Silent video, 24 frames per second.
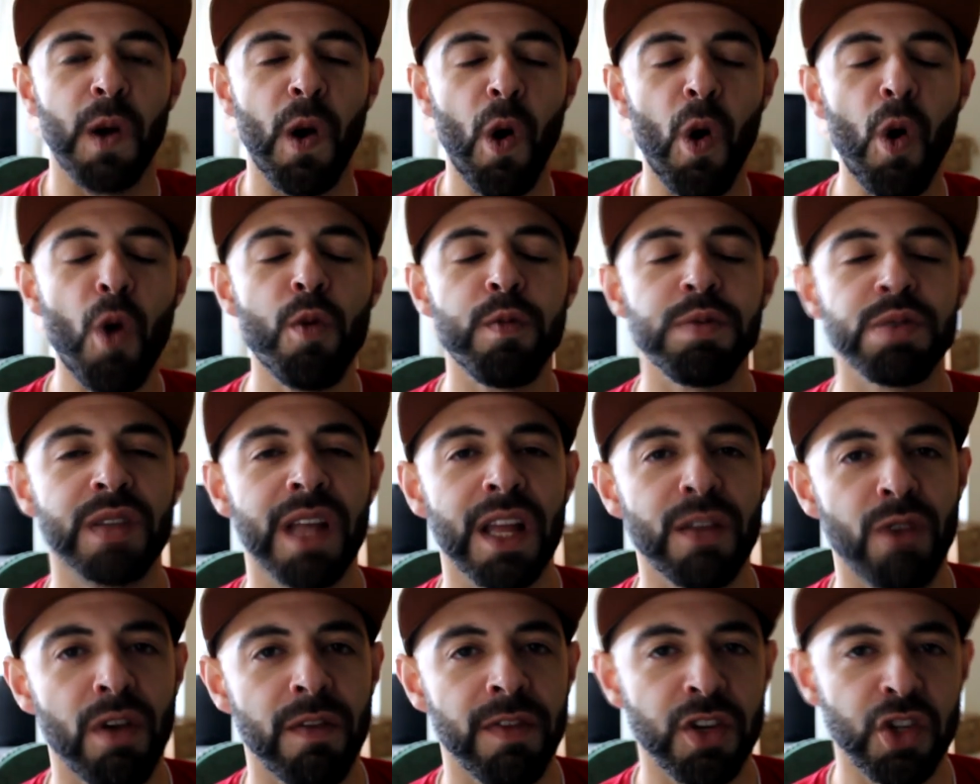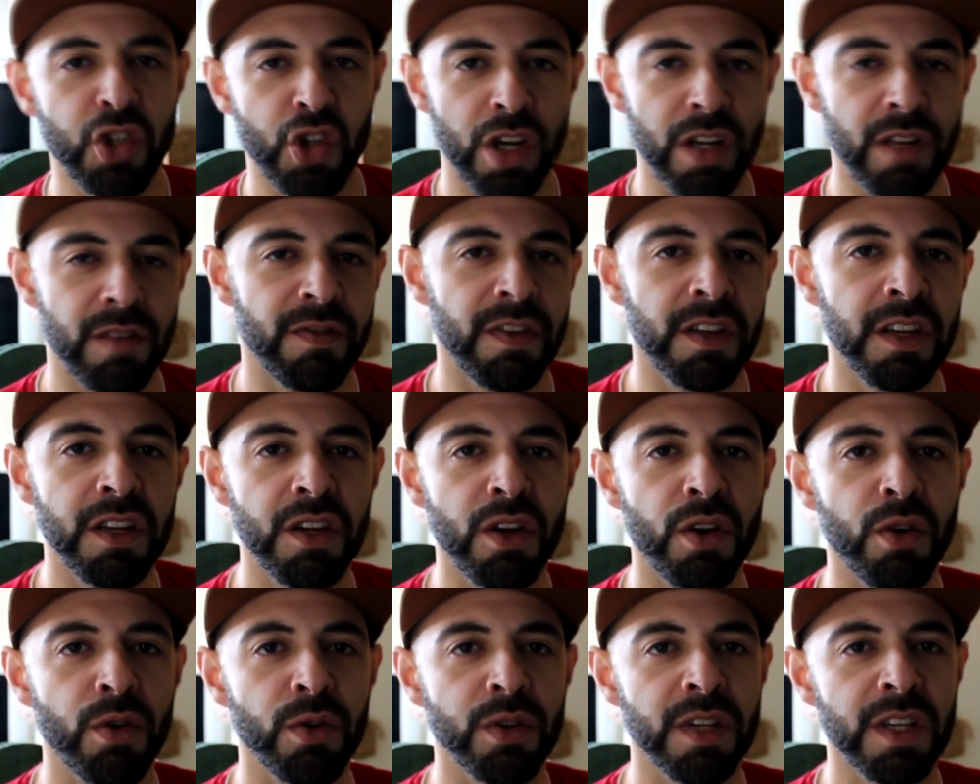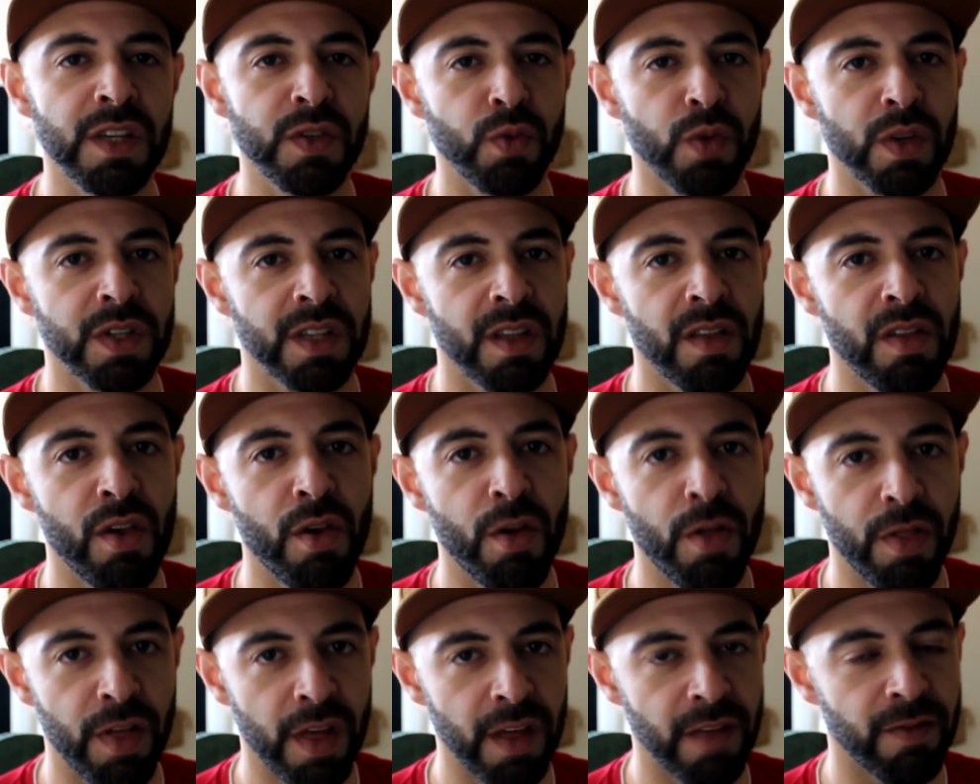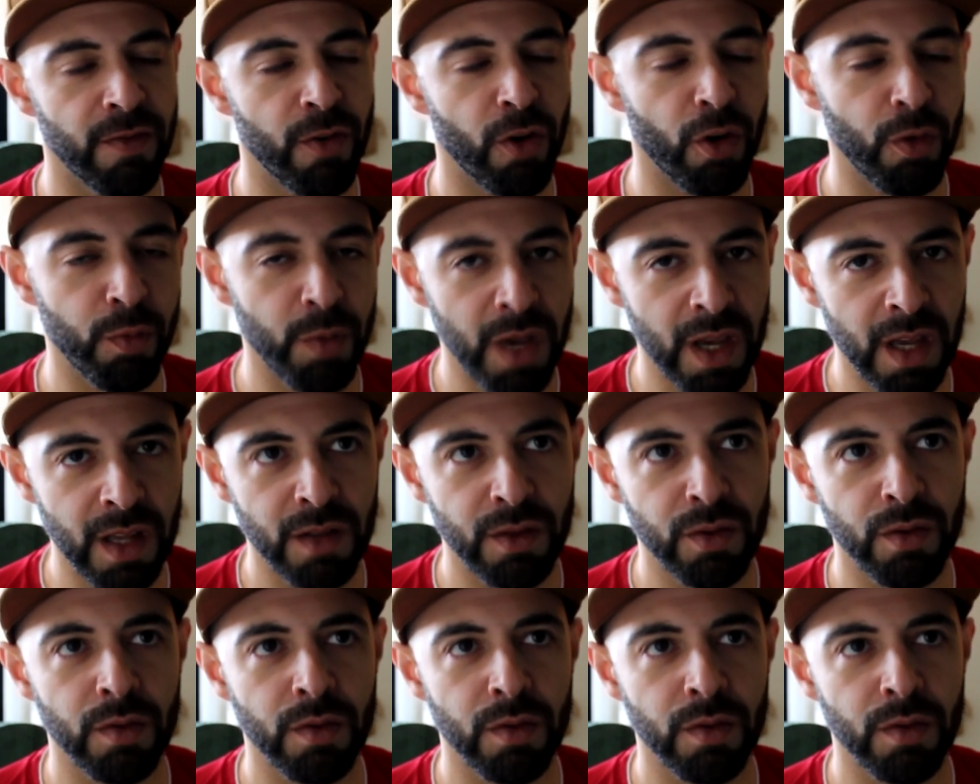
Hope that you have enjoyed the video. This was a new thing for me